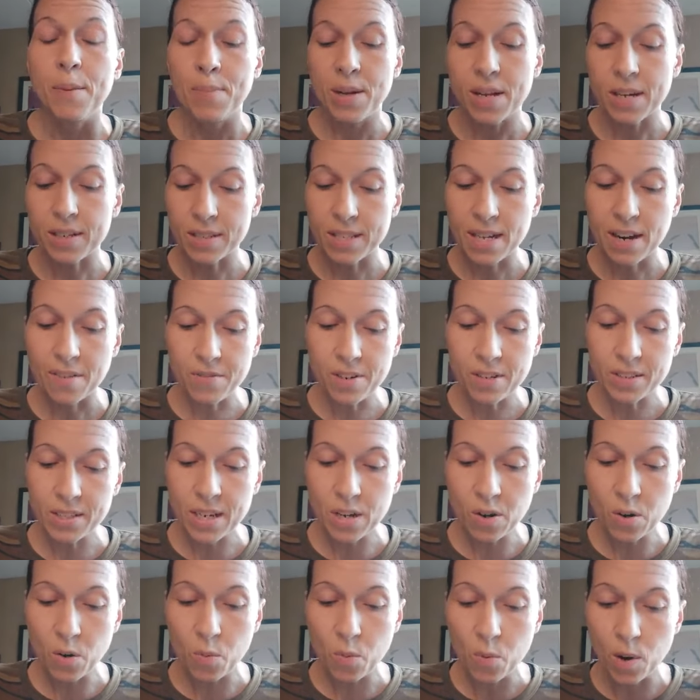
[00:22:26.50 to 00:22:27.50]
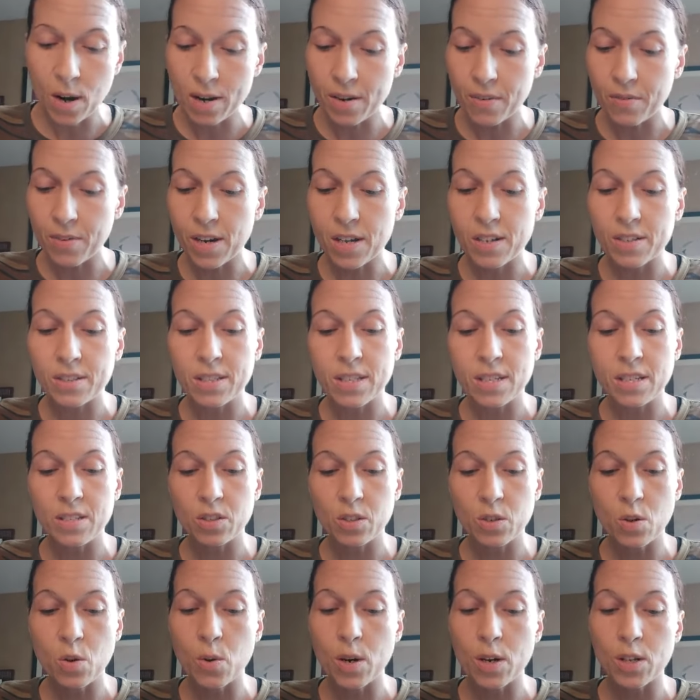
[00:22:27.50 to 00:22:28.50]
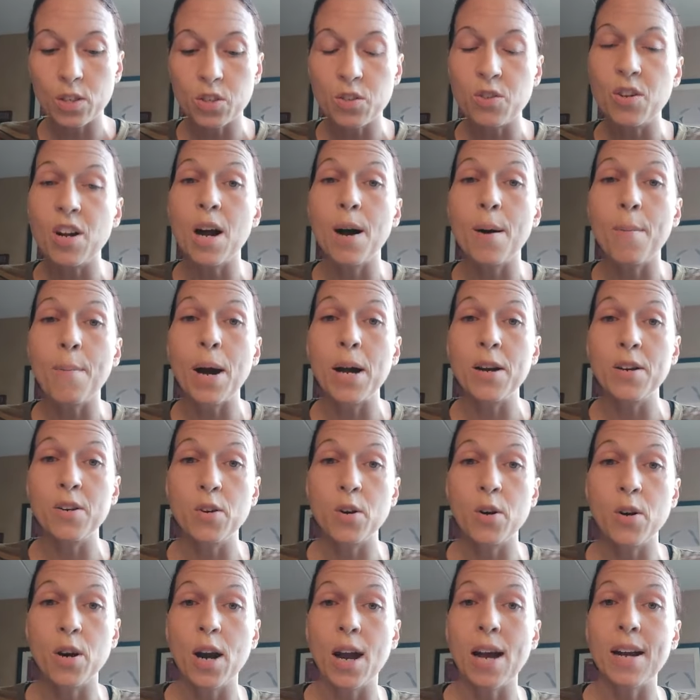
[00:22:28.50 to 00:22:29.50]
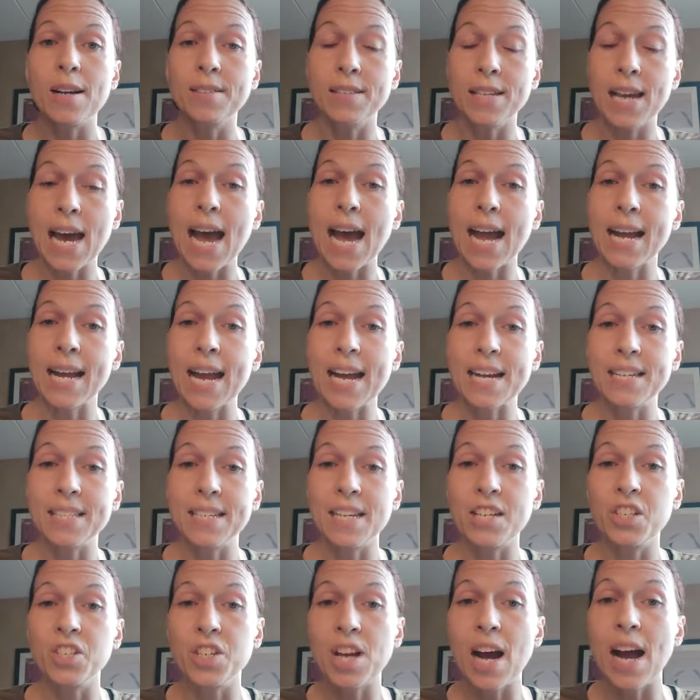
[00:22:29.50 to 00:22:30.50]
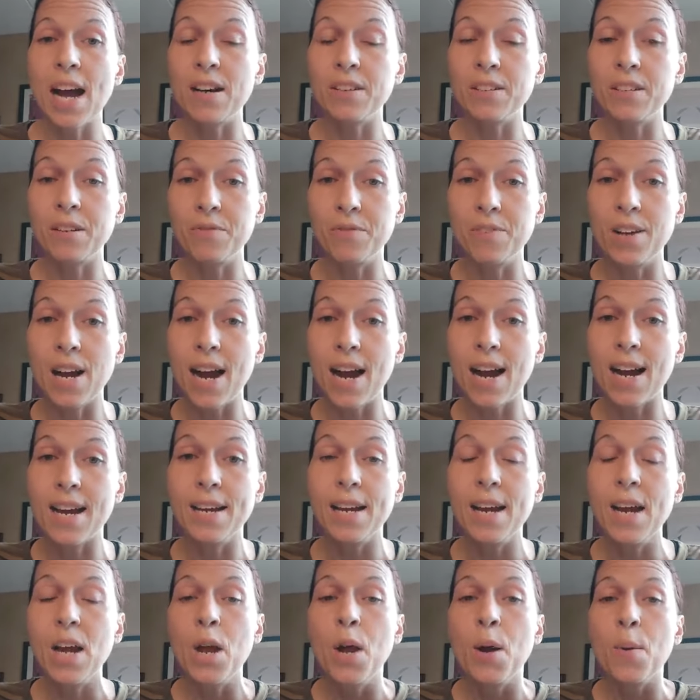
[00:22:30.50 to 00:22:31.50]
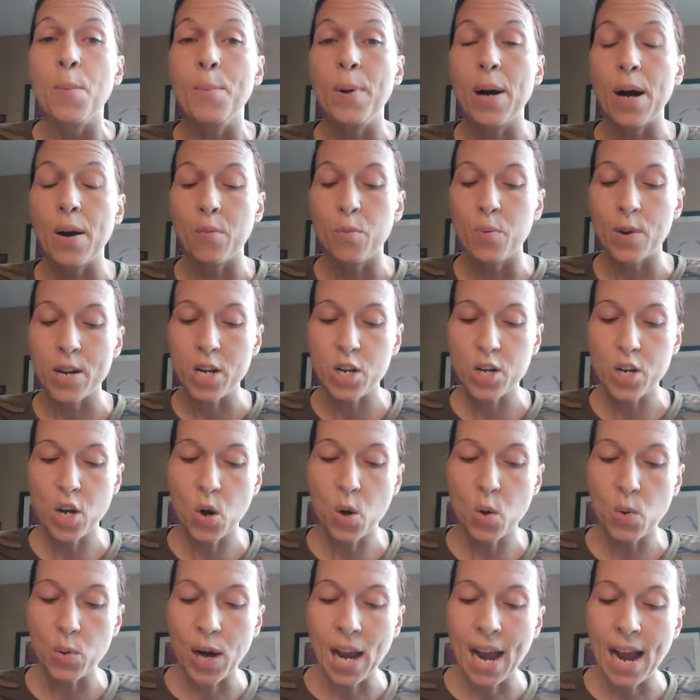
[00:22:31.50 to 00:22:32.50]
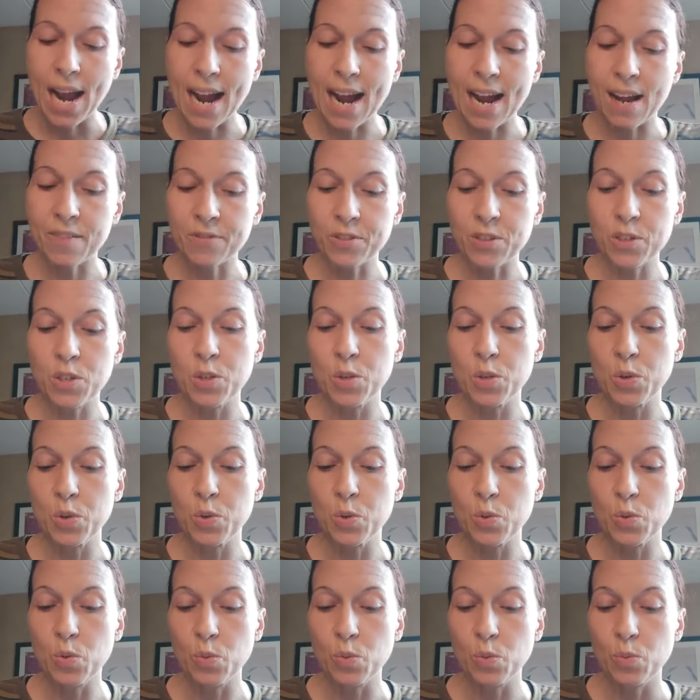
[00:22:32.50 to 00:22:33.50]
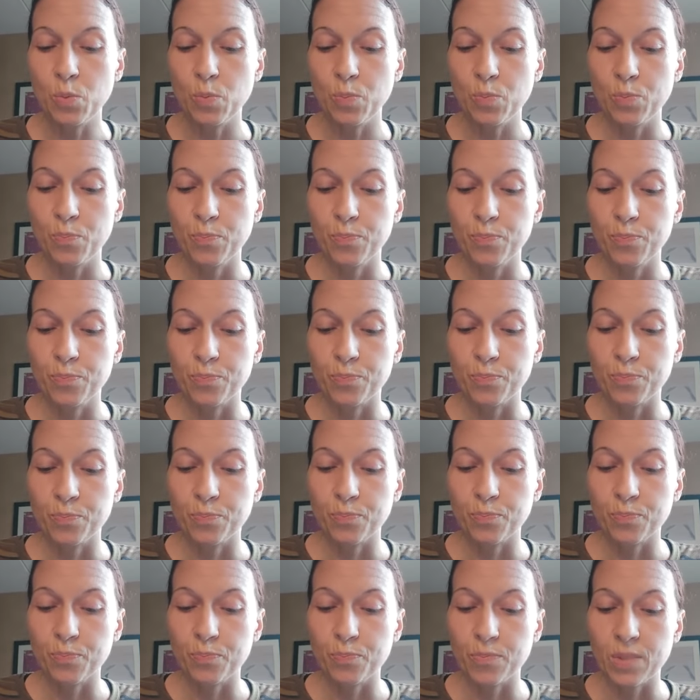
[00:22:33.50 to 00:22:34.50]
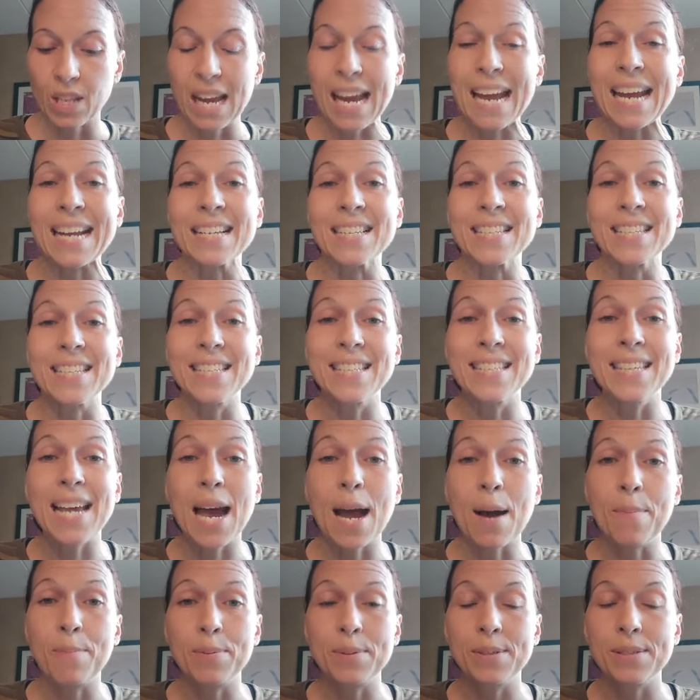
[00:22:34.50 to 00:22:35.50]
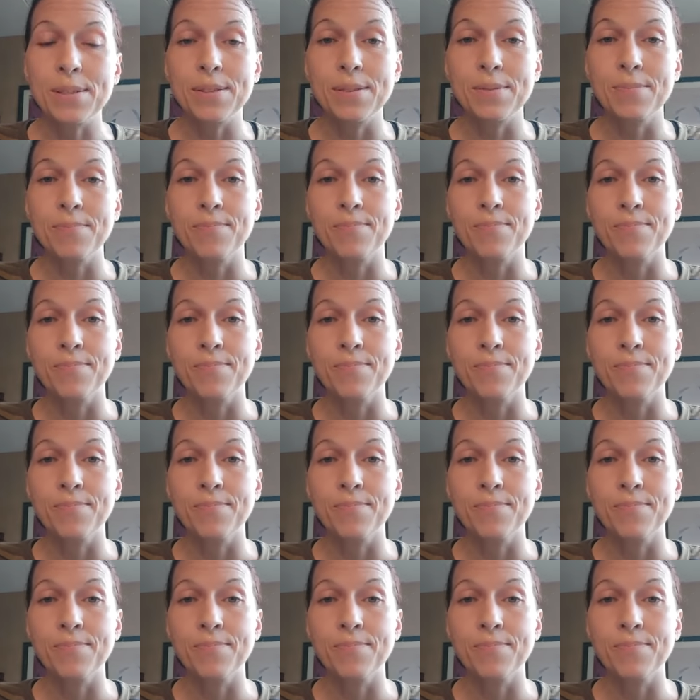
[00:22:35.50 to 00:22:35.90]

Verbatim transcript: because every single one of us is going to come under attack as a child of God. But we don't have to accept